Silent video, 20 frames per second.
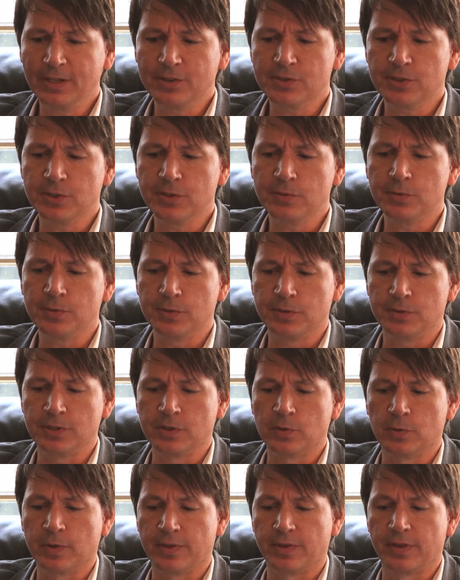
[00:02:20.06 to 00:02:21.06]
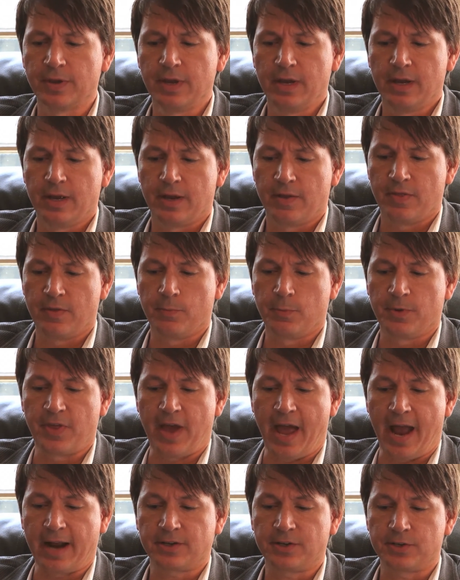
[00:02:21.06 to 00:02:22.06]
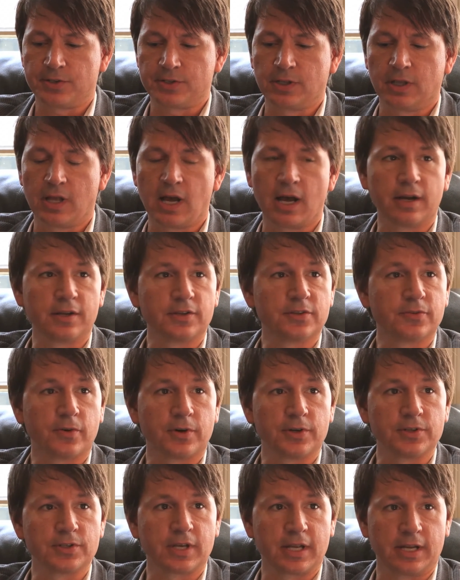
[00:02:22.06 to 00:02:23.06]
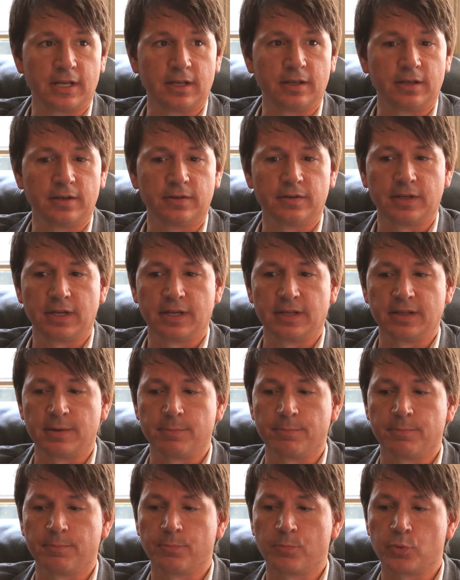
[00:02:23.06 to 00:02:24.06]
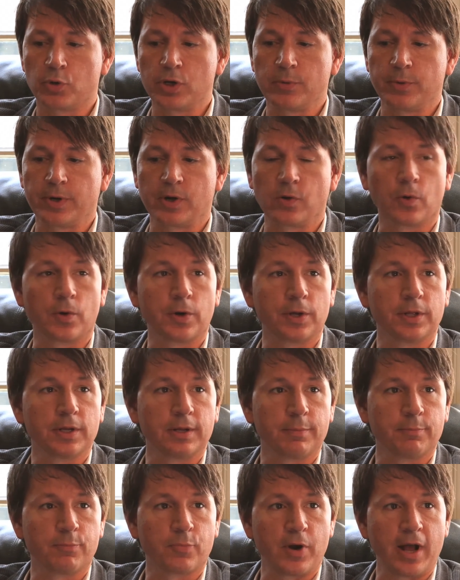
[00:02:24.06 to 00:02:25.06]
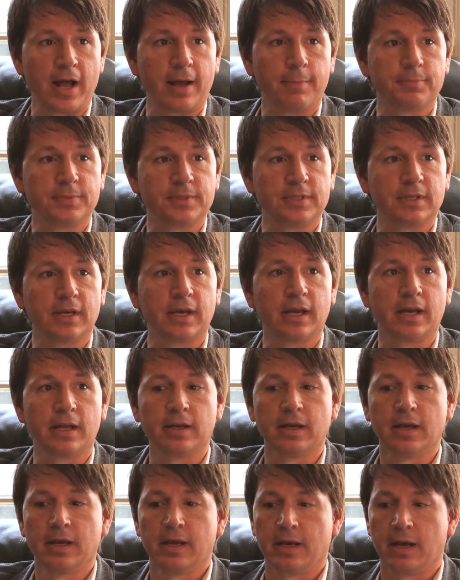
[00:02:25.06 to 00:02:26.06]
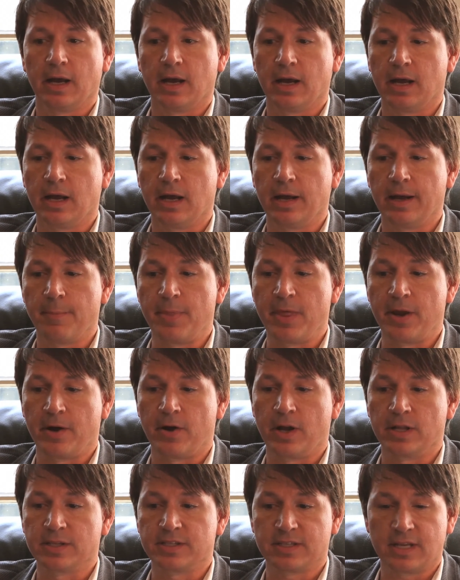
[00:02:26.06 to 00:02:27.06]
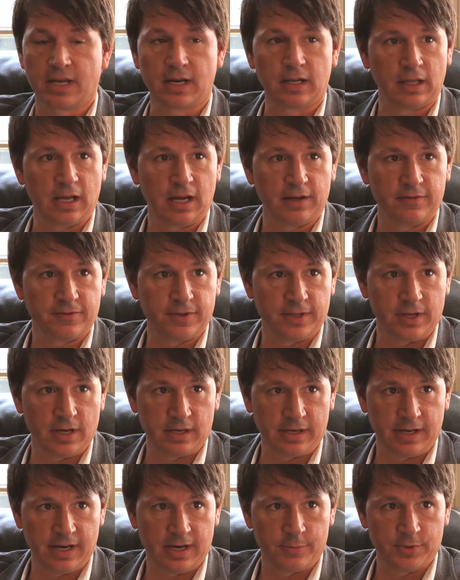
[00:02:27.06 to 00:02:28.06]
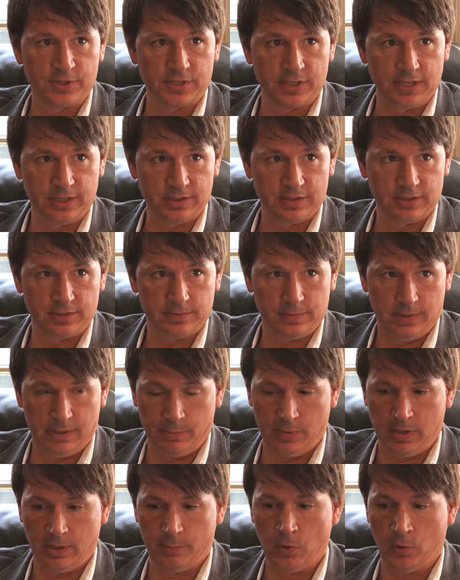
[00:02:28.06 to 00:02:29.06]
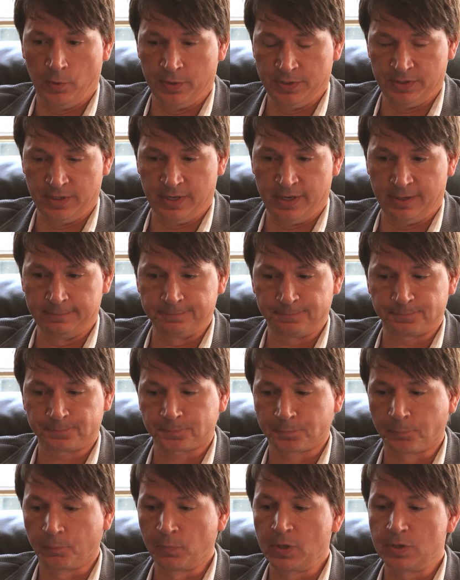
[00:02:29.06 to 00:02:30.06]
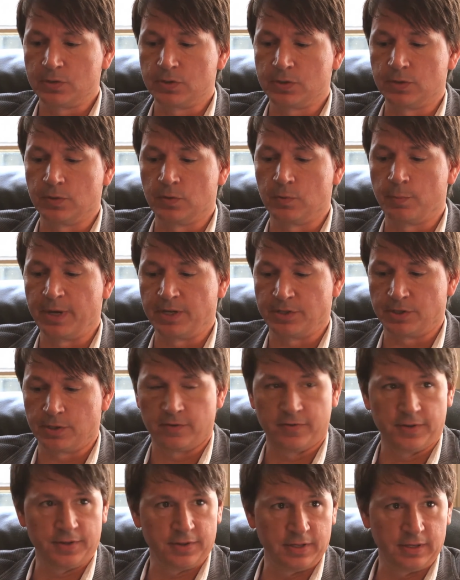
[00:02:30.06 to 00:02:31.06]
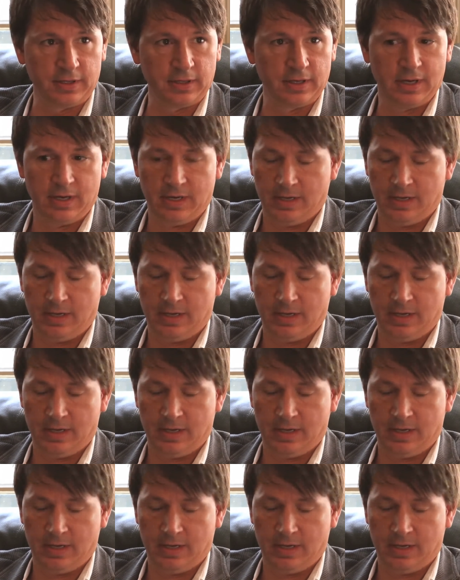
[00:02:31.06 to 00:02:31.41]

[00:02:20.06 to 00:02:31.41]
so you deal with actors a lot as far as getting them pre-recorded and prepped, and I'm there on set a lot for the on-camera scenes. I'm always there to make sure everything.